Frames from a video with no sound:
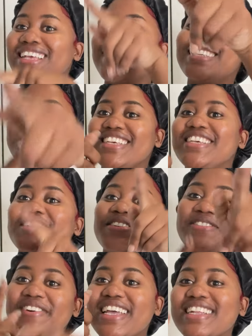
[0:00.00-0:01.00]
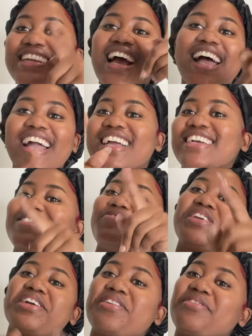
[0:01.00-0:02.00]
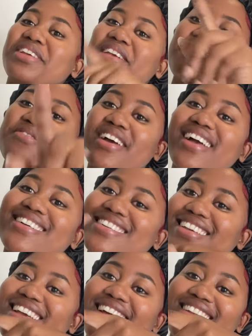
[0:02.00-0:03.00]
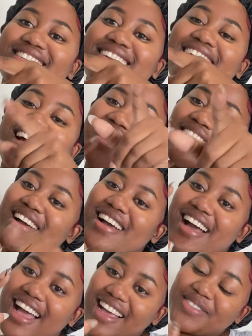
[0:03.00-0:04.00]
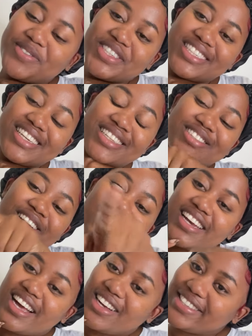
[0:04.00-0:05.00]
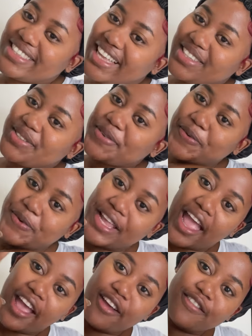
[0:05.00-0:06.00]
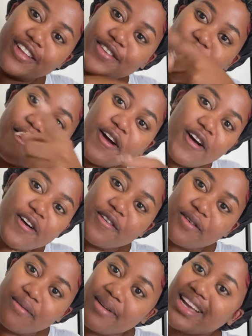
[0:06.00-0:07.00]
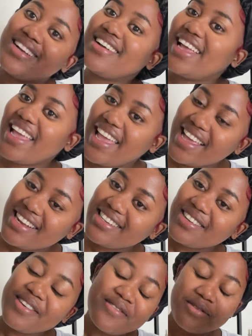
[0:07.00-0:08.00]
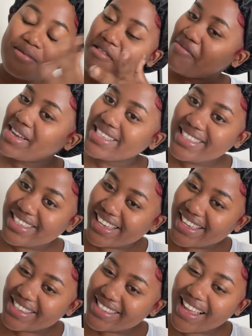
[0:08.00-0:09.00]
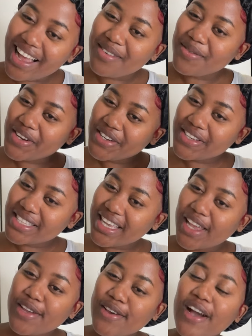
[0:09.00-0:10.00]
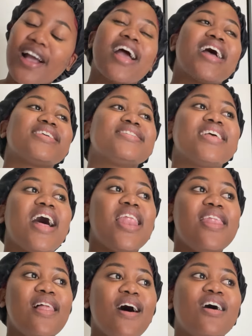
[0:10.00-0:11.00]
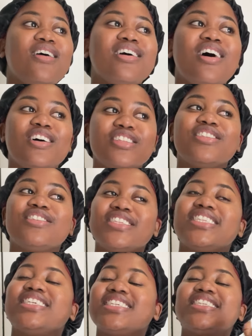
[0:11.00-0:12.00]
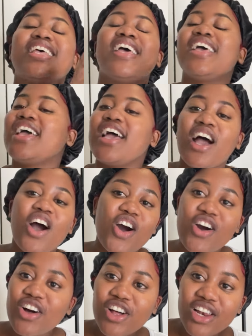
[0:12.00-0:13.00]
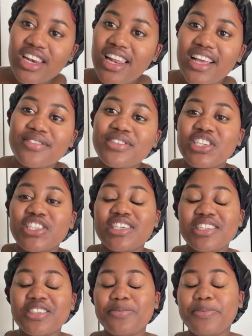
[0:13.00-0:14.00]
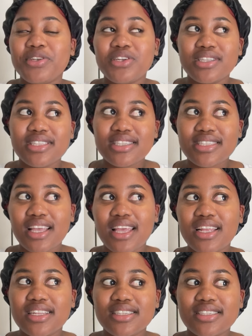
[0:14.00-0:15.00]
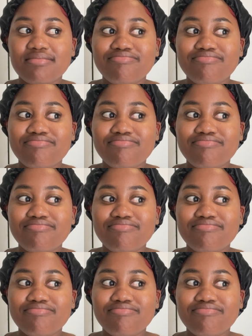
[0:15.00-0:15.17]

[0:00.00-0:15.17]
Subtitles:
See you when I pick up the camera again. I'm just here to announce that we have a new home. And for my besties, I'm going to take you guys along onto this whole life-changing experience. And